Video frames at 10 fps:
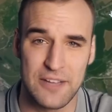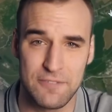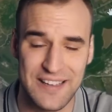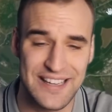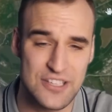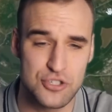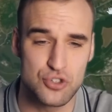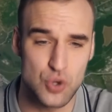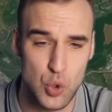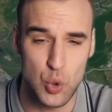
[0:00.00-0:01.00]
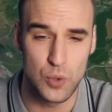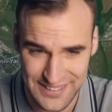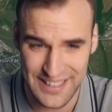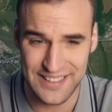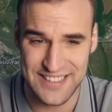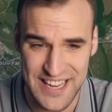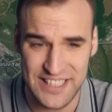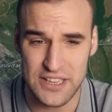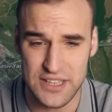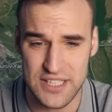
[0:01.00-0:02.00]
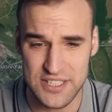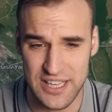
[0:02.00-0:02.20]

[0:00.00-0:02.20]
But if it is true, then taking this